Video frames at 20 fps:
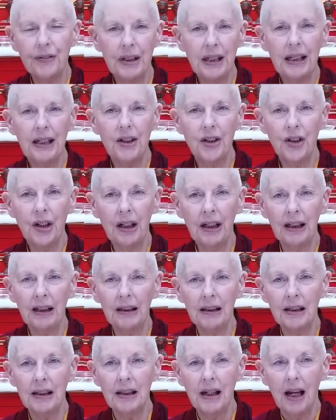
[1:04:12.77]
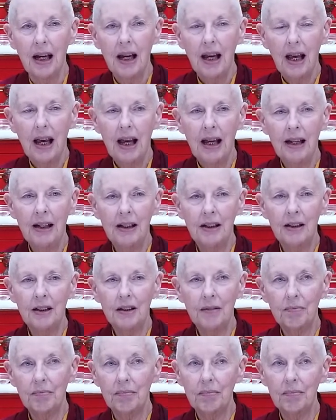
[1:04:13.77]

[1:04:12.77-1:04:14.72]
teachings and